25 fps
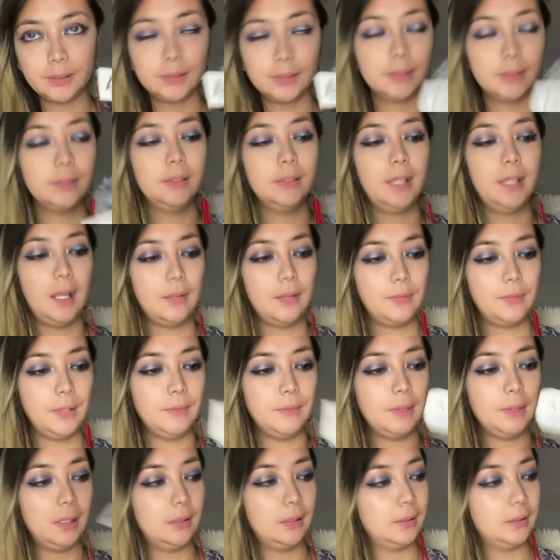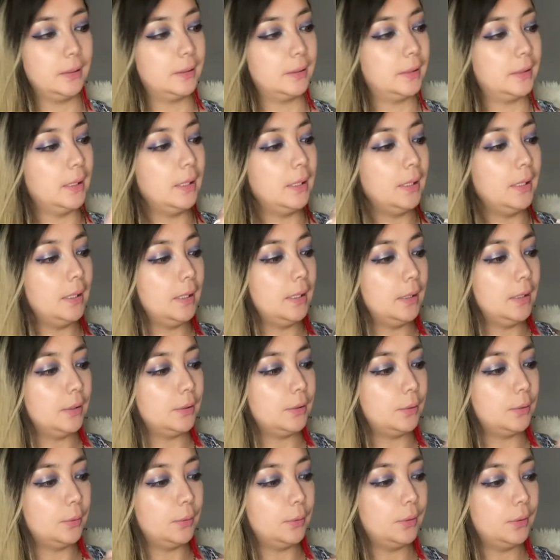Yeah, $5.
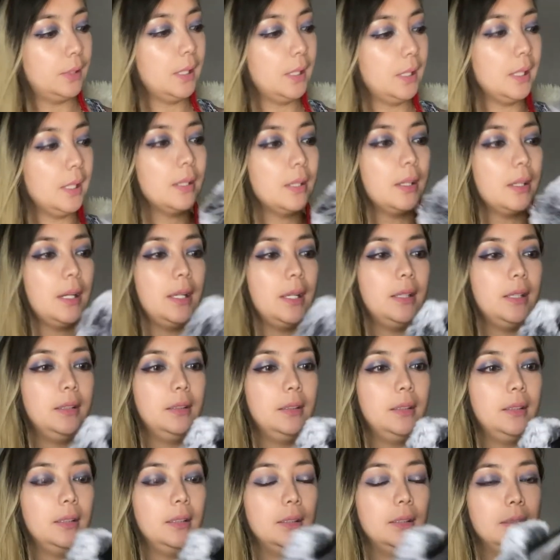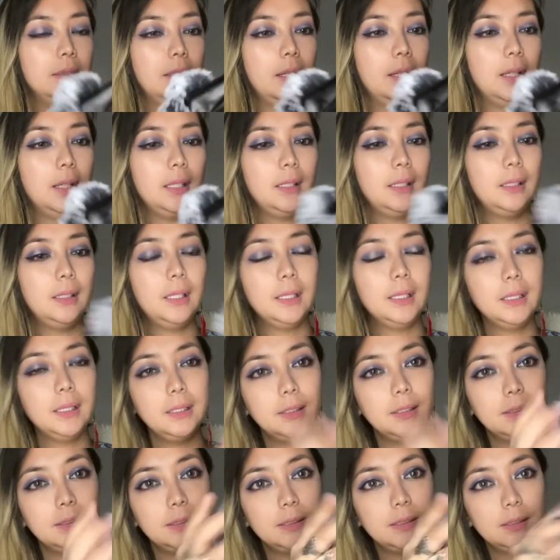So there. And I like it
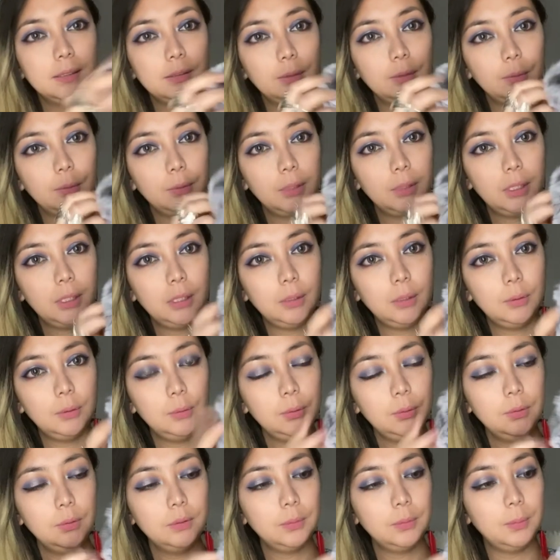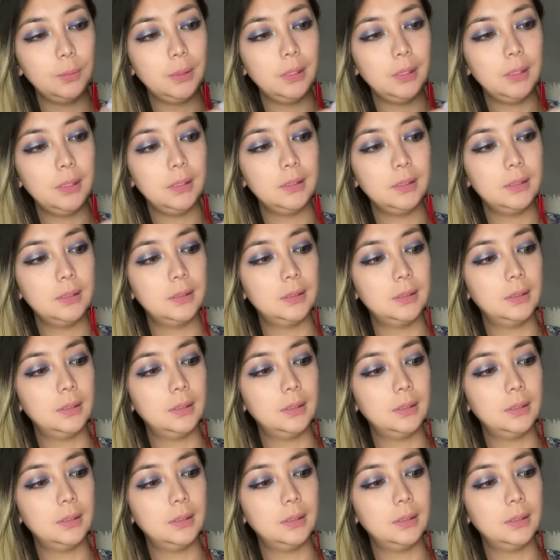because it's so cute with this